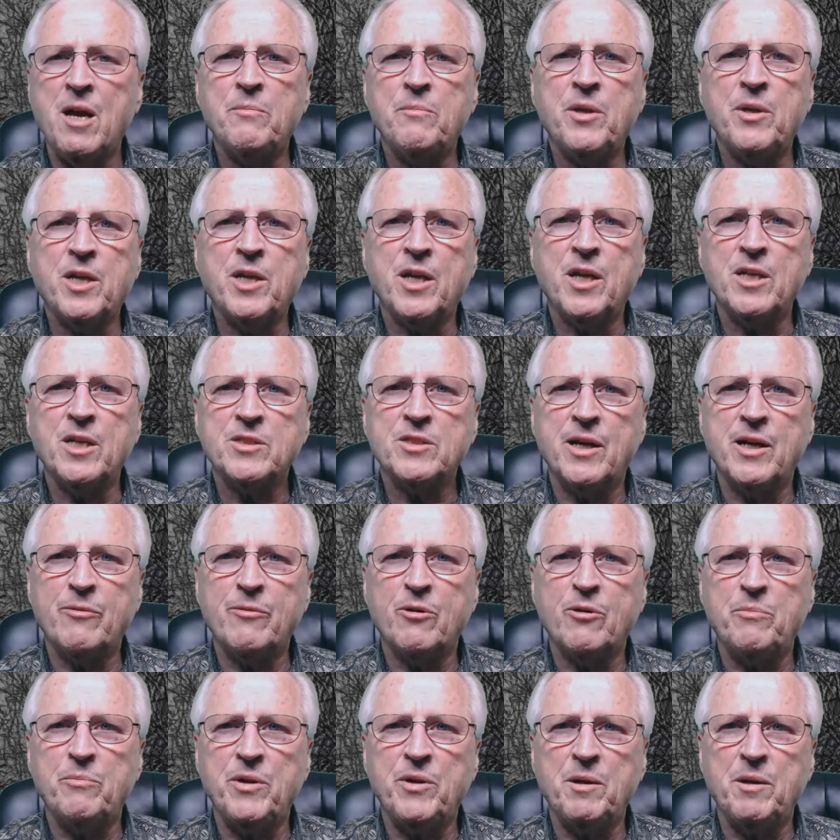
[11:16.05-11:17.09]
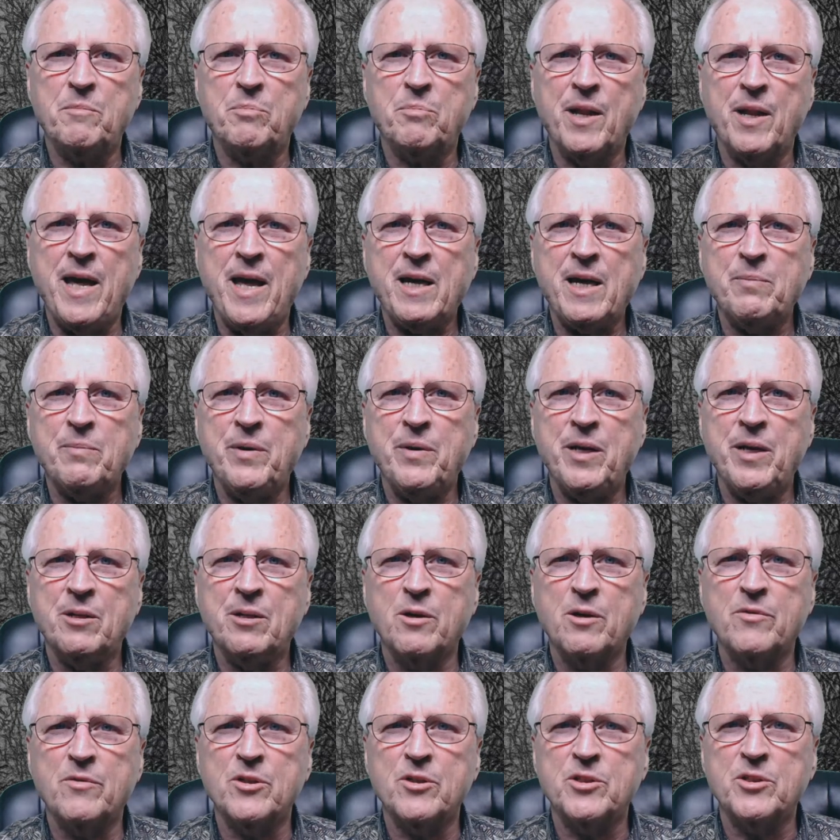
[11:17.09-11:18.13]
because they were being blackmailed
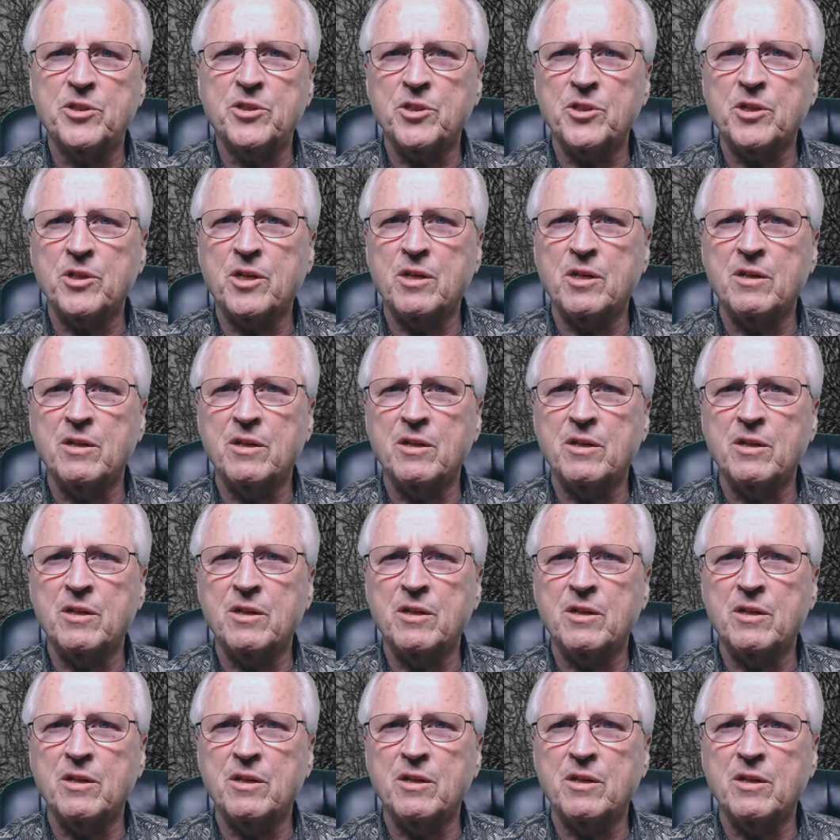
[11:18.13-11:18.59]
over dirt